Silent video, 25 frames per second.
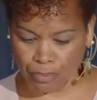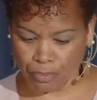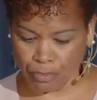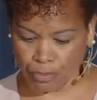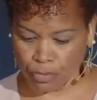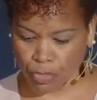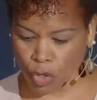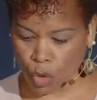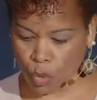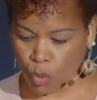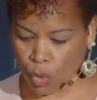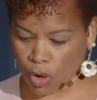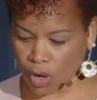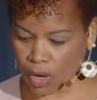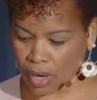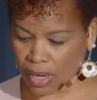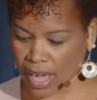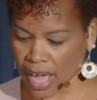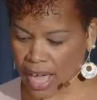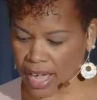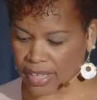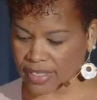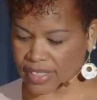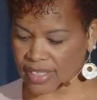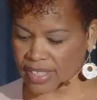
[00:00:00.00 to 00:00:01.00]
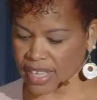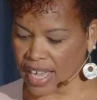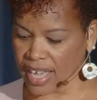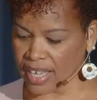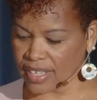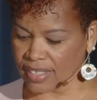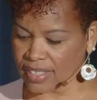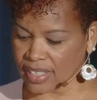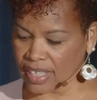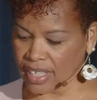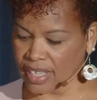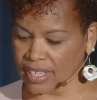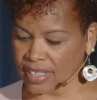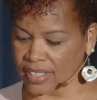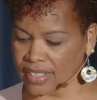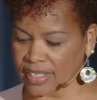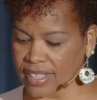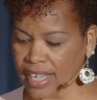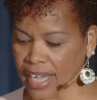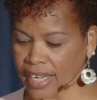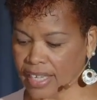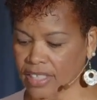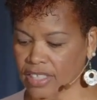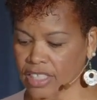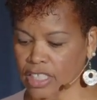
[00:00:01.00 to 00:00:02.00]
the word of God says in
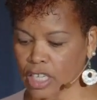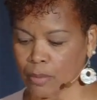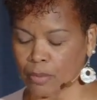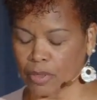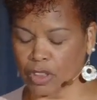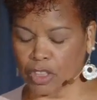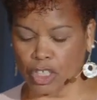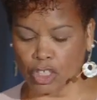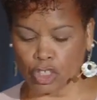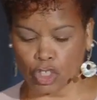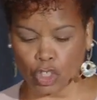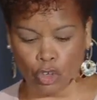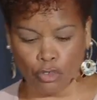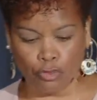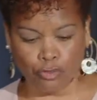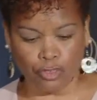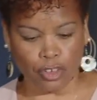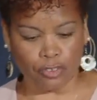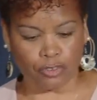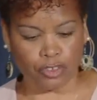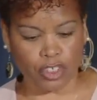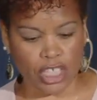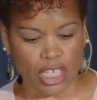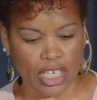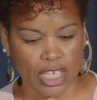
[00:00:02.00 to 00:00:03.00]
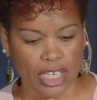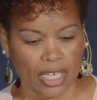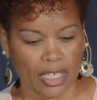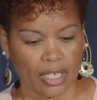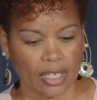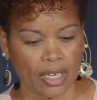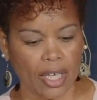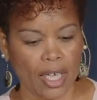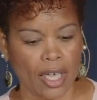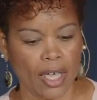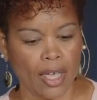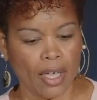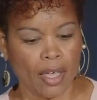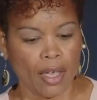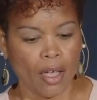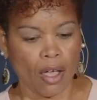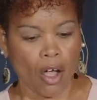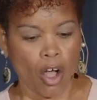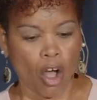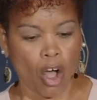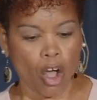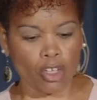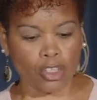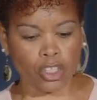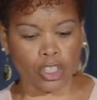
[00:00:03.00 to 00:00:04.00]
2 Timothy 2:15,
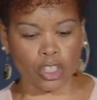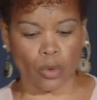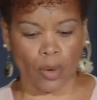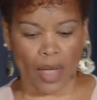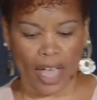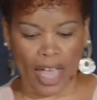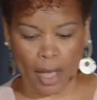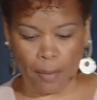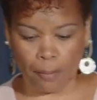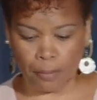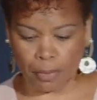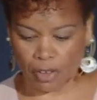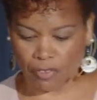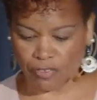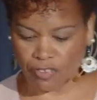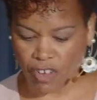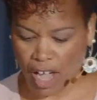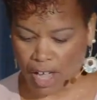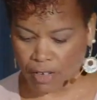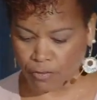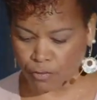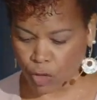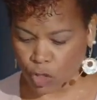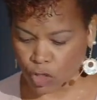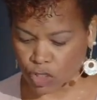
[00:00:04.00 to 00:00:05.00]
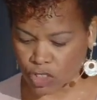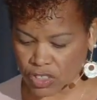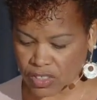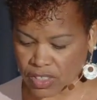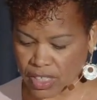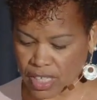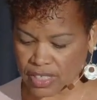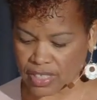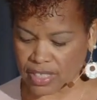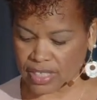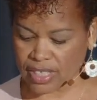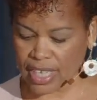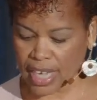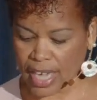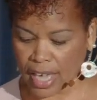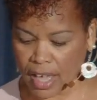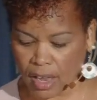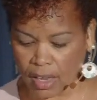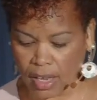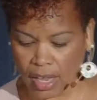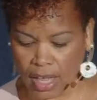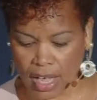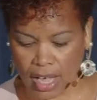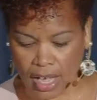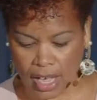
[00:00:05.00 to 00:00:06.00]
also amplified version, it says,
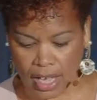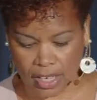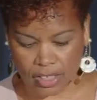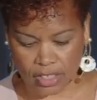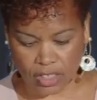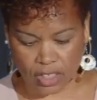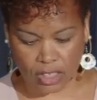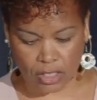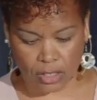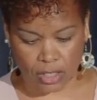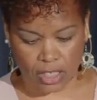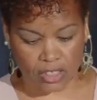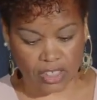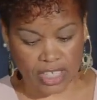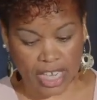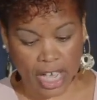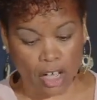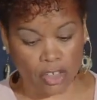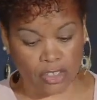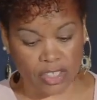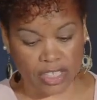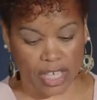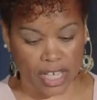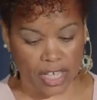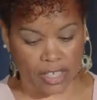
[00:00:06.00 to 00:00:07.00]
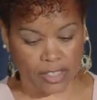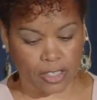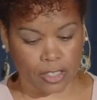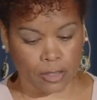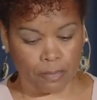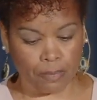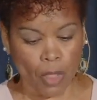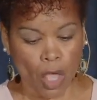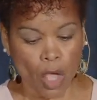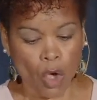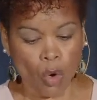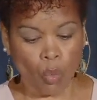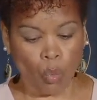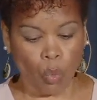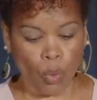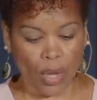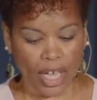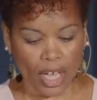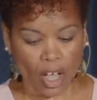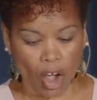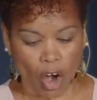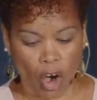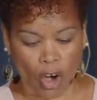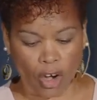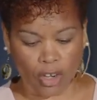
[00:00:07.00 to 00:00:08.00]
it tells us
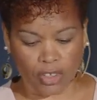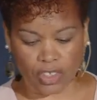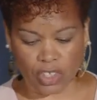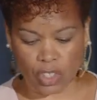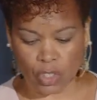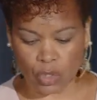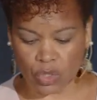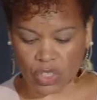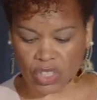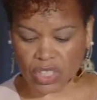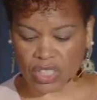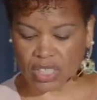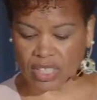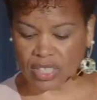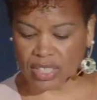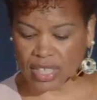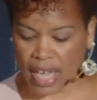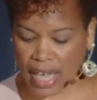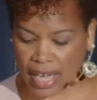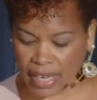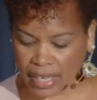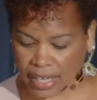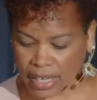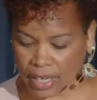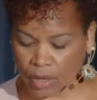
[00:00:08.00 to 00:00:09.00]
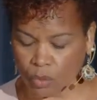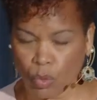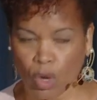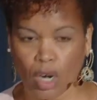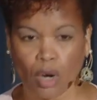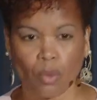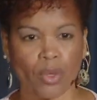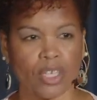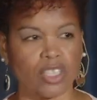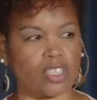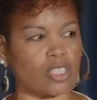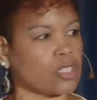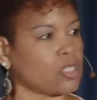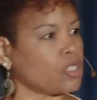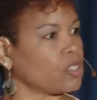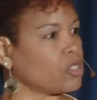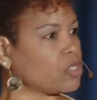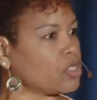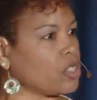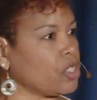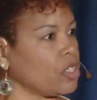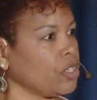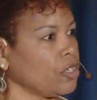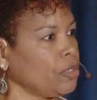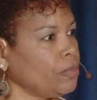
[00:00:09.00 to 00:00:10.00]
we are to study. What are we
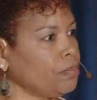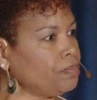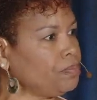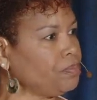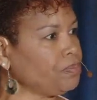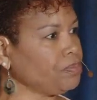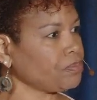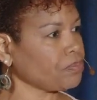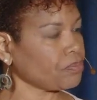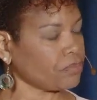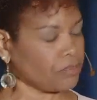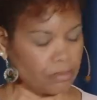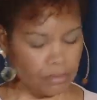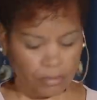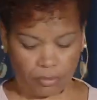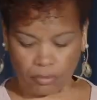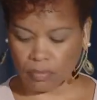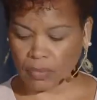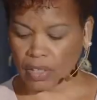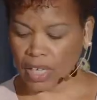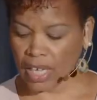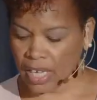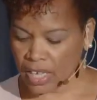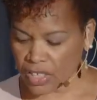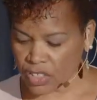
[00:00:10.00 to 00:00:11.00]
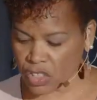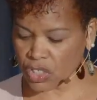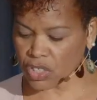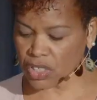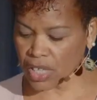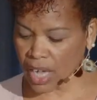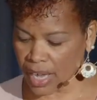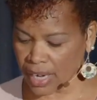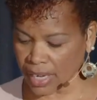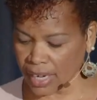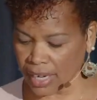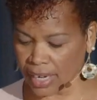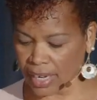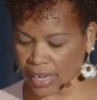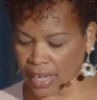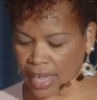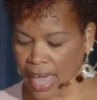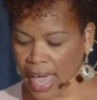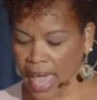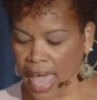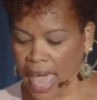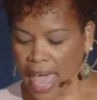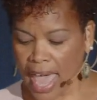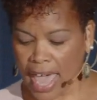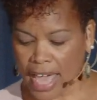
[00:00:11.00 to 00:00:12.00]
to do? Study.
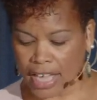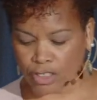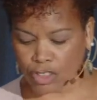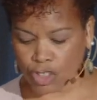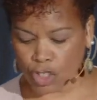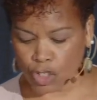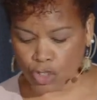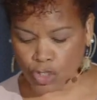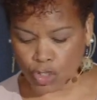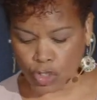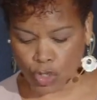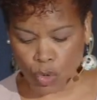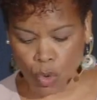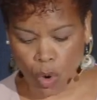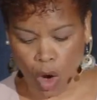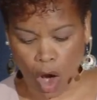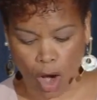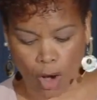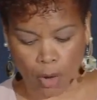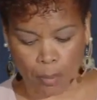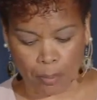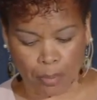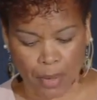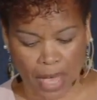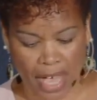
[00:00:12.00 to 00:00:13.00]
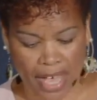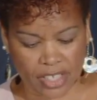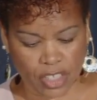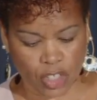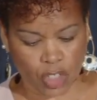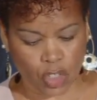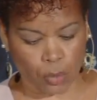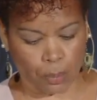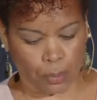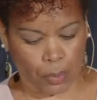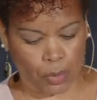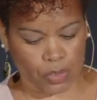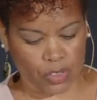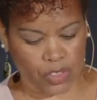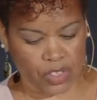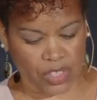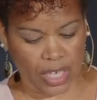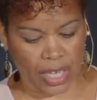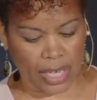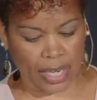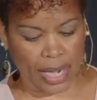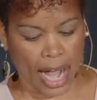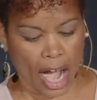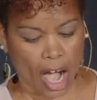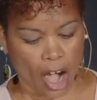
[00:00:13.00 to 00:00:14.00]
And to do our best to
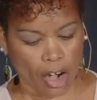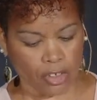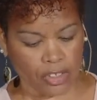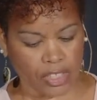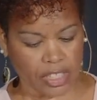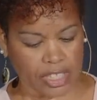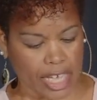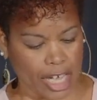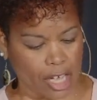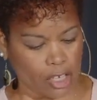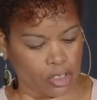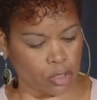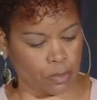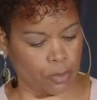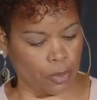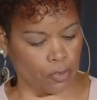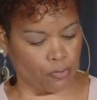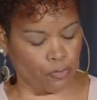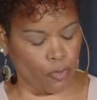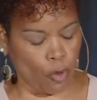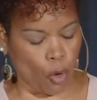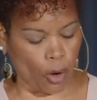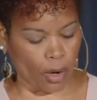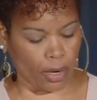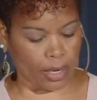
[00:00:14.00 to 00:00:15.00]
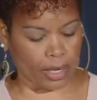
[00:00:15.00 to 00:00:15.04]
present ourselves before